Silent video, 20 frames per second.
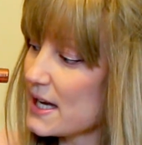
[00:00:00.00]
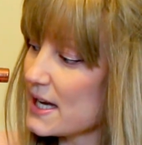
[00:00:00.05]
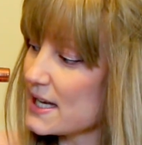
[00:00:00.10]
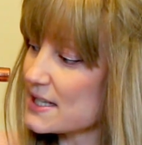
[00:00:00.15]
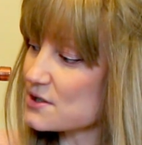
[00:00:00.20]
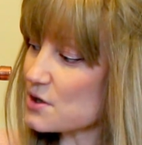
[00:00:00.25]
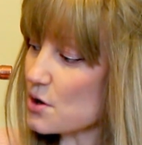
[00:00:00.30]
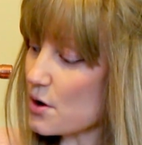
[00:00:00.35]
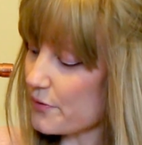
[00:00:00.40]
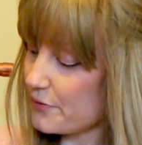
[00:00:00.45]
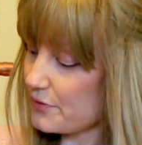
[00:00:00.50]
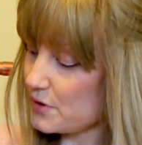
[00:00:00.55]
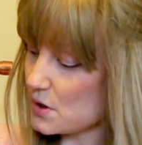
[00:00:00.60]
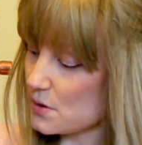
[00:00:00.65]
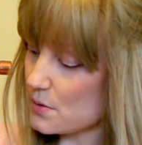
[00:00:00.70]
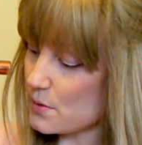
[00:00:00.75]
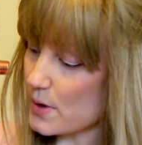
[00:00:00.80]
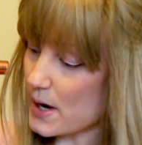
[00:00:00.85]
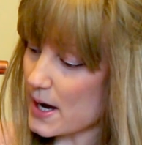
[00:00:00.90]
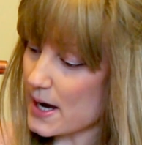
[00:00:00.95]
It's got a
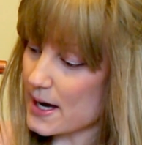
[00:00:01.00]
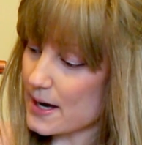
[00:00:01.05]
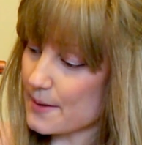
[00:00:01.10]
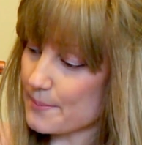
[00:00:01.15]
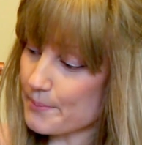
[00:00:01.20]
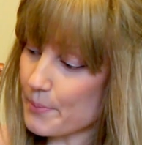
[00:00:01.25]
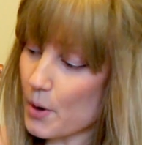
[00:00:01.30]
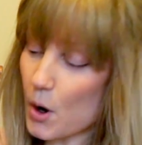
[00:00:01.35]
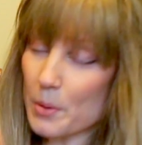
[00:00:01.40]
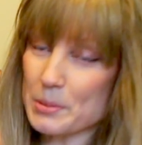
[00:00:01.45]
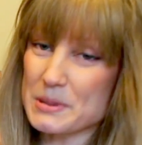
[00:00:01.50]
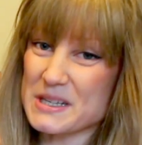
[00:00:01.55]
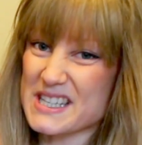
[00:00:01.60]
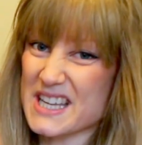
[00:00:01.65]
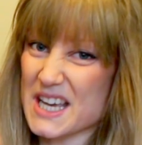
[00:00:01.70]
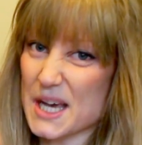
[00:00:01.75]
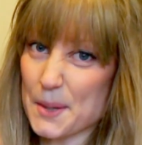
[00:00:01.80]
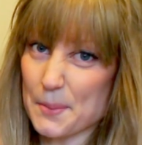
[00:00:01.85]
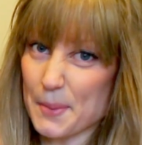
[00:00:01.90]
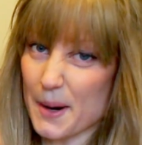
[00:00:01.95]
few poppers
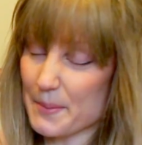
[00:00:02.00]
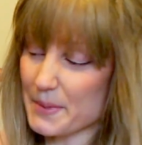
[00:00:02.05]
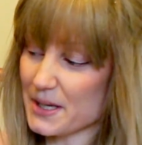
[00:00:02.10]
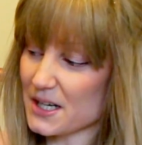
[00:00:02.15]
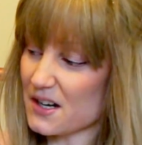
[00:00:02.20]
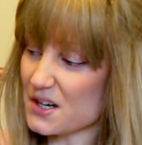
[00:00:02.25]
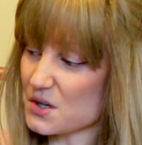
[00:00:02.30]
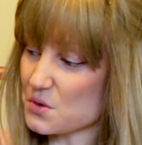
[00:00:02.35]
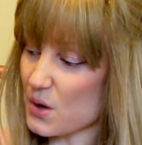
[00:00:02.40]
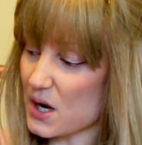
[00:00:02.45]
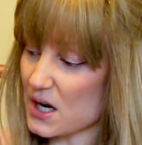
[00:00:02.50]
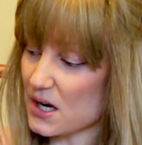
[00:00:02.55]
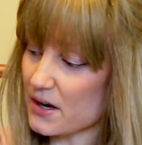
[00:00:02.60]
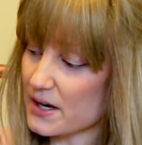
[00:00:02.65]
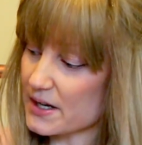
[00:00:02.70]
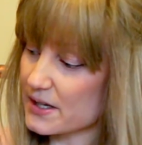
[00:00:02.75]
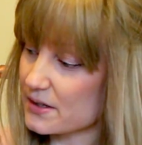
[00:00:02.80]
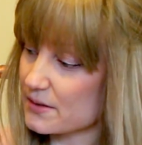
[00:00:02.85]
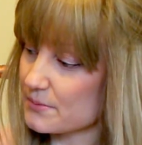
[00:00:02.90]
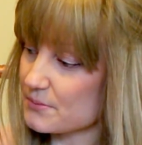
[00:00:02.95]
here, but I mean I quite
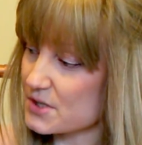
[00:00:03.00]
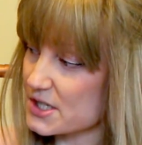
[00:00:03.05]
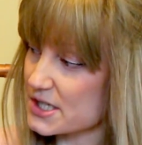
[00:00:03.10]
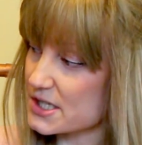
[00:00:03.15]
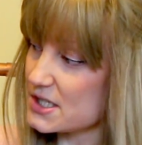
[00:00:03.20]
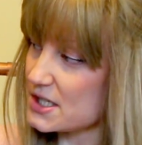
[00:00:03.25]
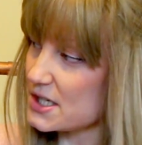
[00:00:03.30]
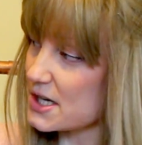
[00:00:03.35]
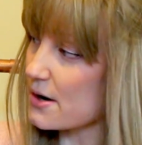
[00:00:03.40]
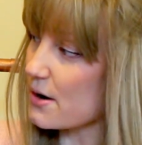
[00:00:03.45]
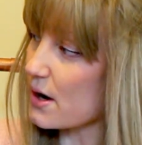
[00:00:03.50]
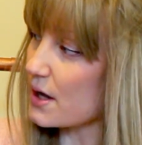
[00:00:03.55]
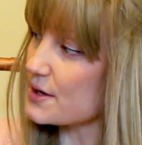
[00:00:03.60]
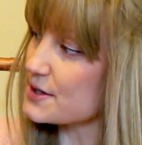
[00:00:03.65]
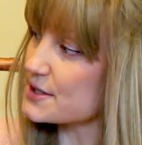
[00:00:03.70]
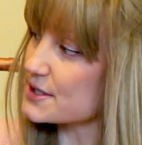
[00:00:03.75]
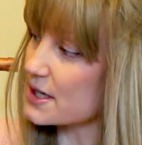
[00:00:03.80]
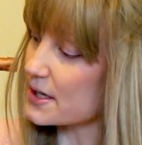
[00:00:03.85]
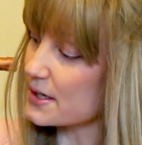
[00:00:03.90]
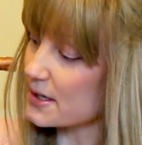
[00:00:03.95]
like them just, you know,
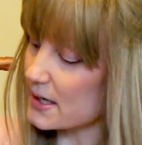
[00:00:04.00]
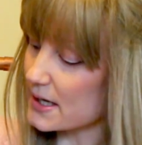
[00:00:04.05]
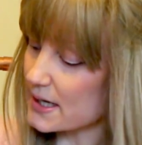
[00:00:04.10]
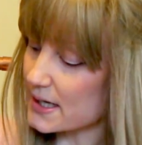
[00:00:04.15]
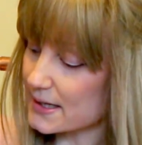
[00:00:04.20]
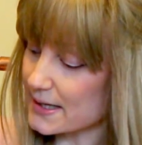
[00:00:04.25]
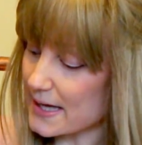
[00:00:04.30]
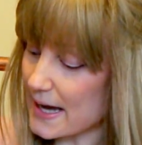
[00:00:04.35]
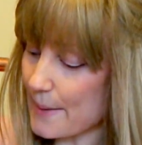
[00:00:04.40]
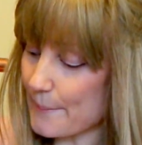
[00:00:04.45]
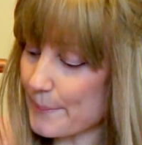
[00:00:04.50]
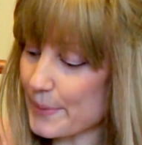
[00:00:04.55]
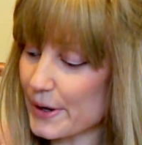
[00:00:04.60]
undone like that.